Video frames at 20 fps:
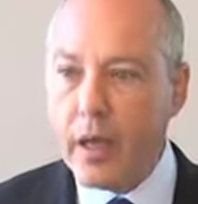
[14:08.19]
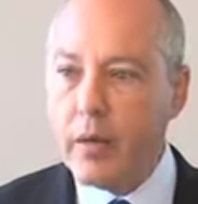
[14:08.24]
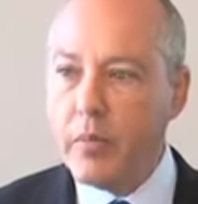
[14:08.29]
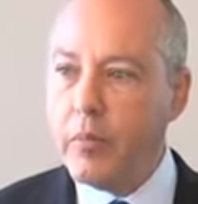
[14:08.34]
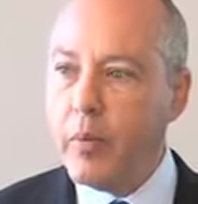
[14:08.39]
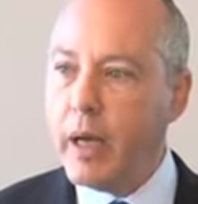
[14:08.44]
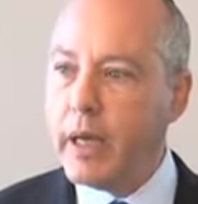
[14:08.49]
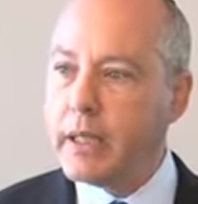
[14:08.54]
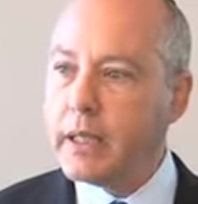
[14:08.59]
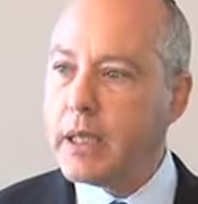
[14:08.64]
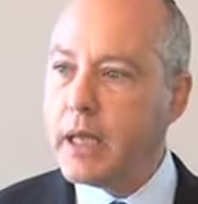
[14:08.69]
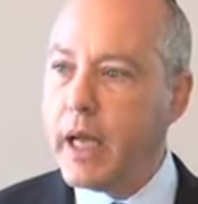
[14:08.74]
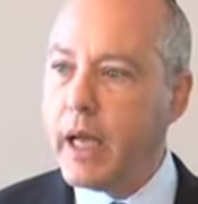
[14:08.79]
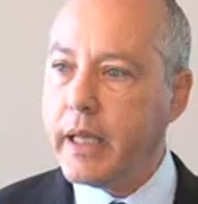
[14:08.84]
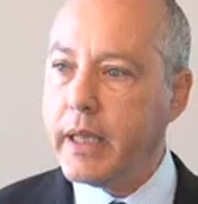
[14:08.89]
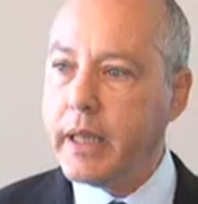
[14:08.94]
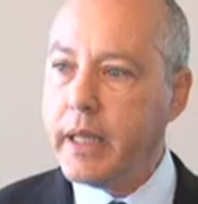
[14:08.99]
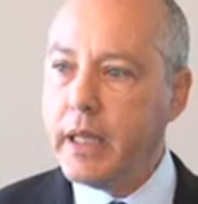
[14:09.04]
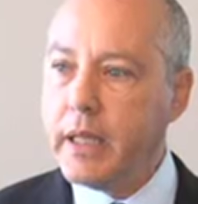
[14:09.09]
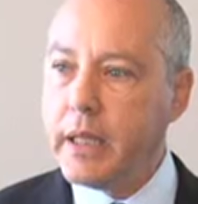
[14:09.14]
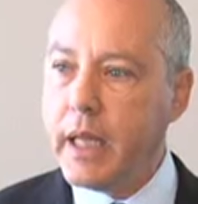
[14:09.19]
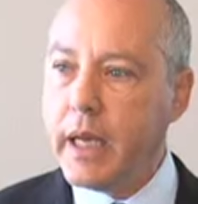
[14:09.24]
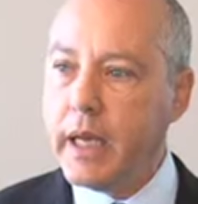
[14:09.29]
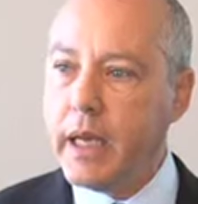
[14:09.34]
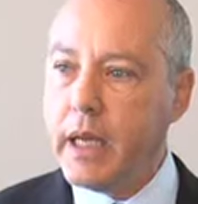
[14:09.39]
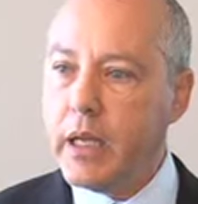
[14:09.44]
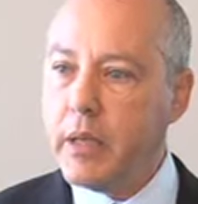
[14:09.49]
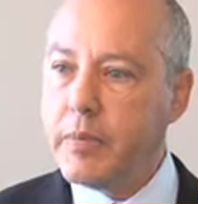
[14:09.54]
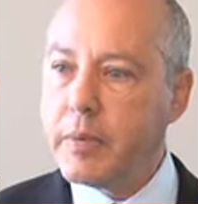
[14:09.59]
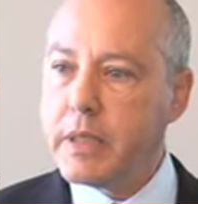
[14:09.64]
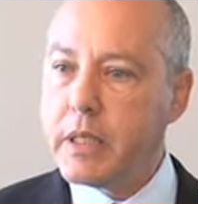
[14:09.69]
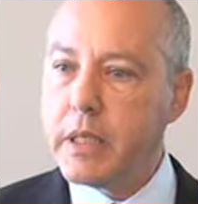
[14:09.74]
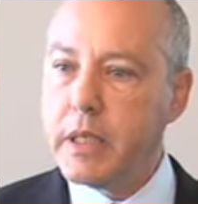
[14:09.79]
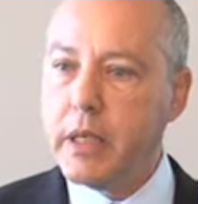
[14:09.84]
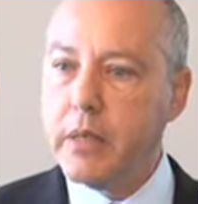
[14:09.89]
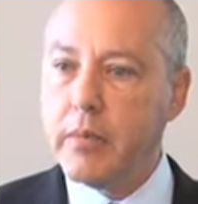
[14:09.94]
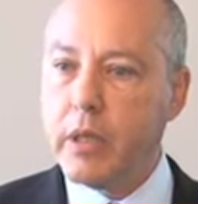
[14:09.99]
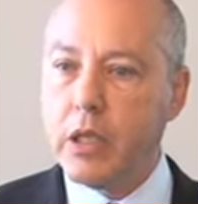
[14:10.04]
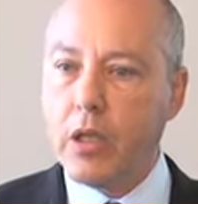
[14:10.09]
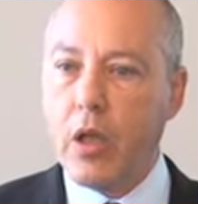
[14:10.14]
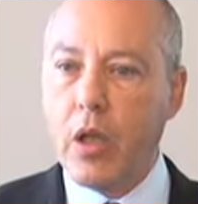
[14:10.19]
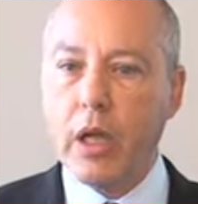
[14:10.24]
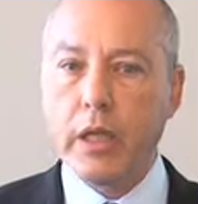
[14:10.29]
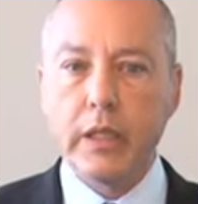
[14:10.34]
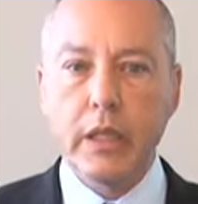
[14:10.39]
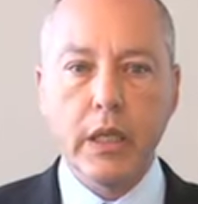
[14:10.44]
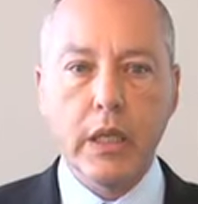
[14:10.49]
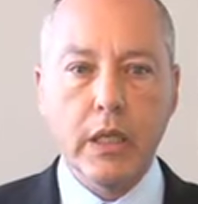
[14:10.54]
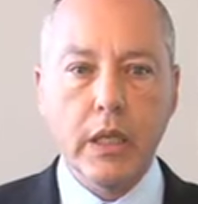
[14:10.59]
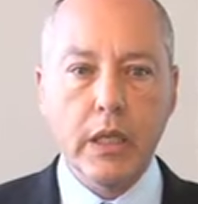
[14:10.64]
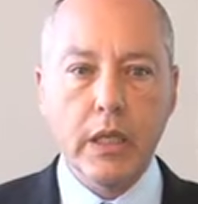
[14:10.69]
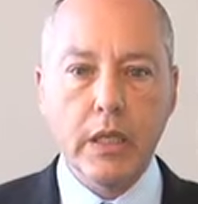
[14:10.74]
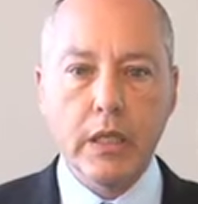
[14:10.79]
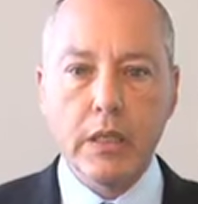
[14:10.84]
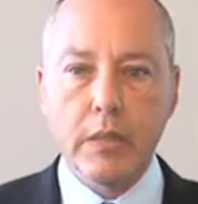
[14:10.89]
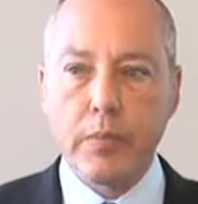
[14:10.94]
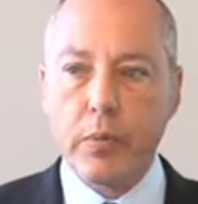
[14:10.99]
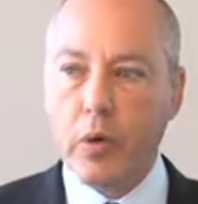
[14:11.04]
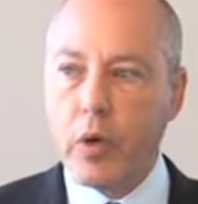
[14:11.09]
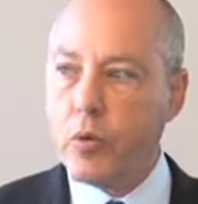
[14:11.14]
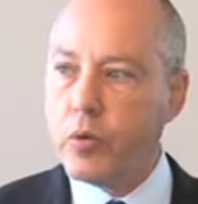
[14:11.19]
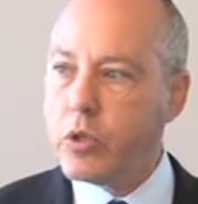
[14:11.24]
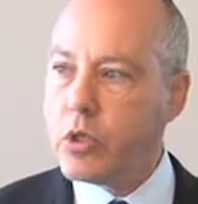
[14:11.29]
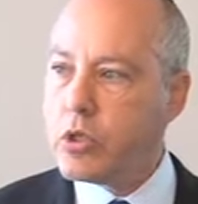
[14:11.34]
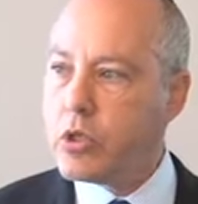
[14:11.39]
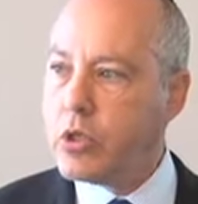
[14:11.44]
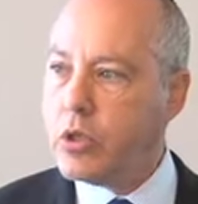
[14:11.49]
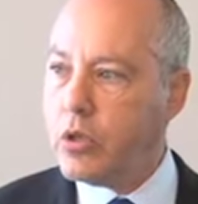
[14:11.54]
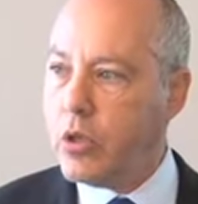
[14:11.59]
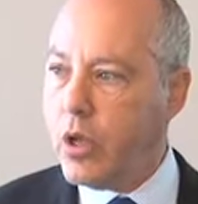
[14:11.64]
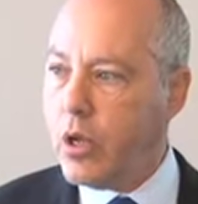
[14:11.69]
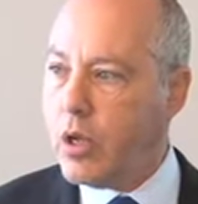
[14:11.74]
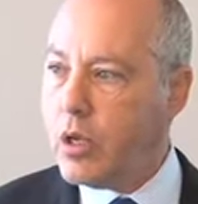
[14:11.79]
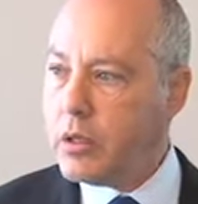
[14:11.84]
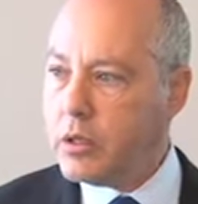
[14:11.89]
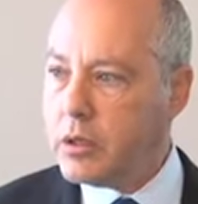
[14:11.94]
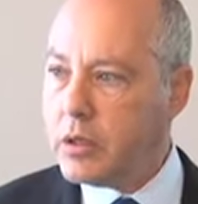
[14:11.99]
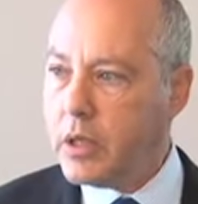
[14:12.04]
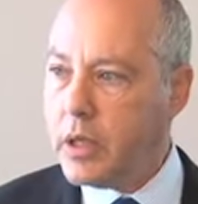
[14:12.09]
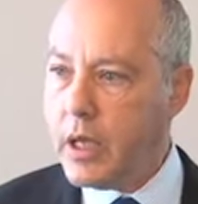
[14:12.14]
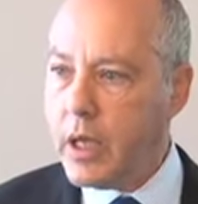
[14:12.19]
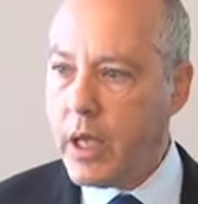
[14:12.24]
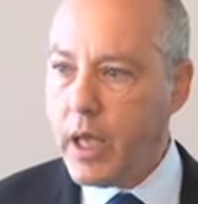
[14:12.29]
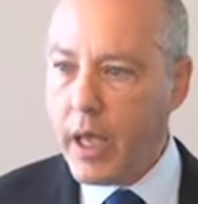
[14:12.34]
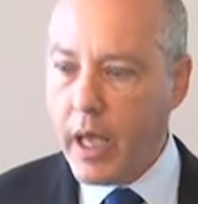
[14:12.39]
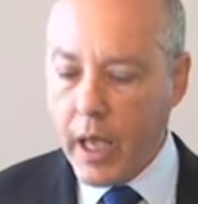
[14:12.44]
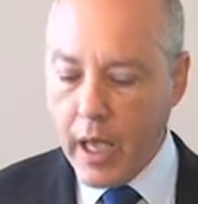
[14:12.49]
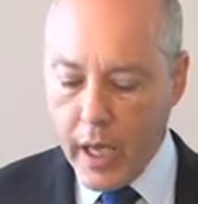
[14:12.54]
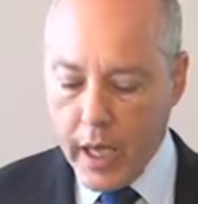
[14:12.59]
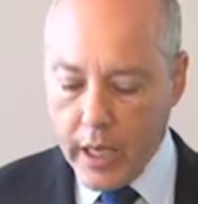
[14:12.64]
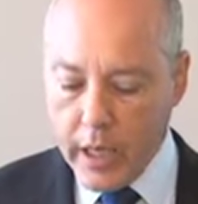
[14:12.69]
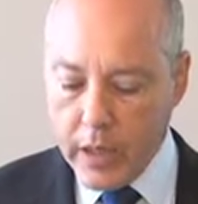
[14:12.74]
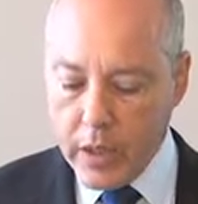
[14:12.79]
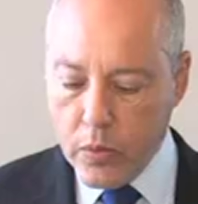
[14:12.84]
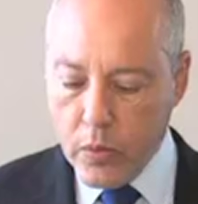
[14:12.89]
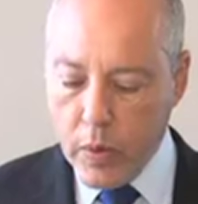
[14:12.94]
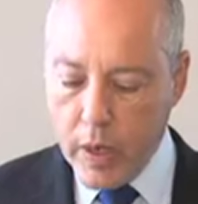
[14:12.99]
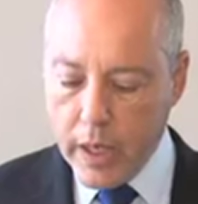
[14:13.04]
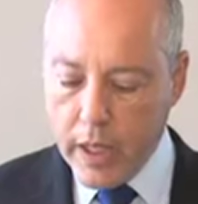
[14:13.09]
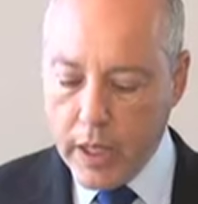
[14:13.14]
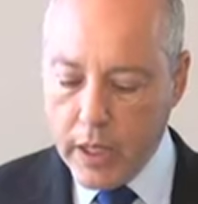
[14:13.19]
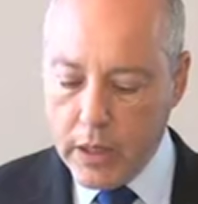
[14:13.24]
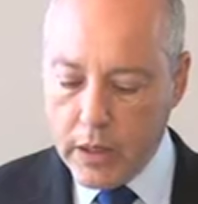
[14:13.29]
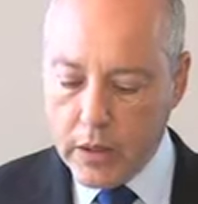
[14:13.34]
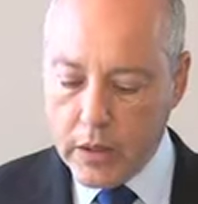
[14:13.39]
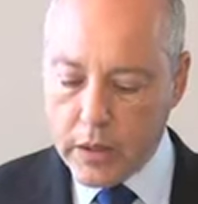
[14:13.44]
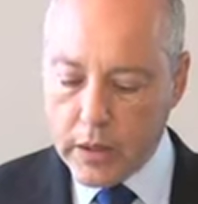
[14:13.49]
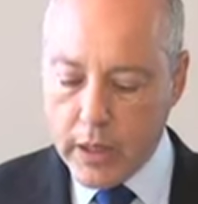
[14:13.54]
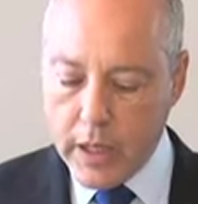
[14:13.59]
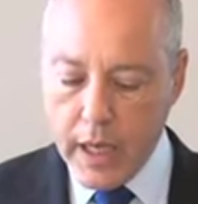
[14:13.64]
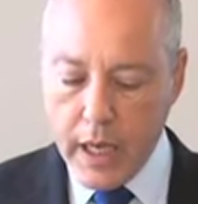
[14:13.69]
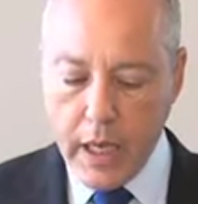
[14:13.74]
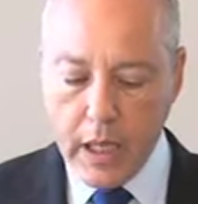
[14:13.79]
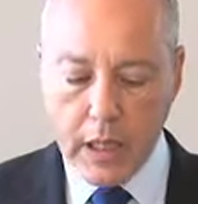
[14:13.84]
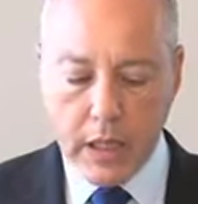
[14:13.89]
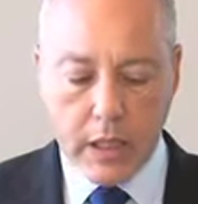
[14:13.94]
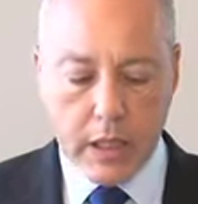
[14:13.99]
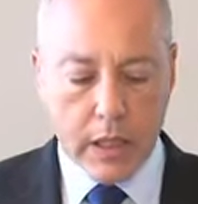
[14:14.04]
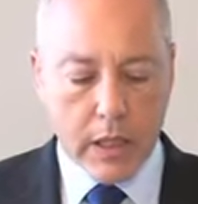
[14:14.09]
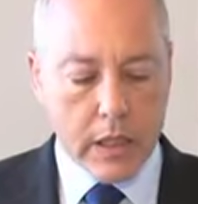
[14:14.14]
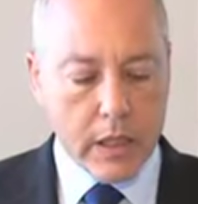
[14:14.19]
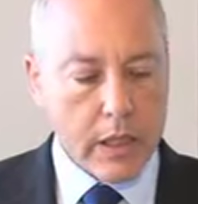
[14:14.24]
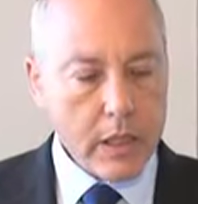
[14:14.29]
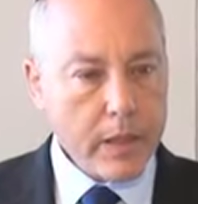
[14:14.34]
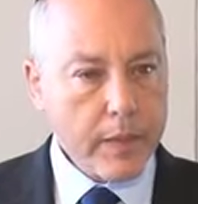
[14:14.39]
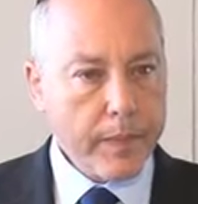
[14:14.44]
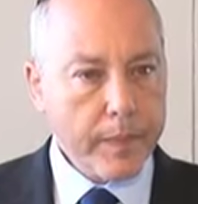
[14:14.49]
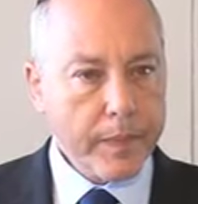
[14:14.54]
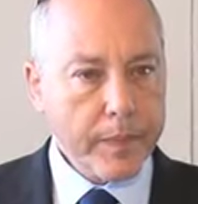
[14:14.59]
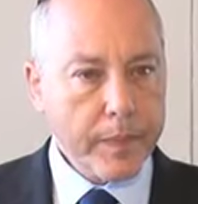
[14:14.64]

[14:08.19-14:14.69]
But I think that helps him a lot in his approach to law and in the way he learned analysis.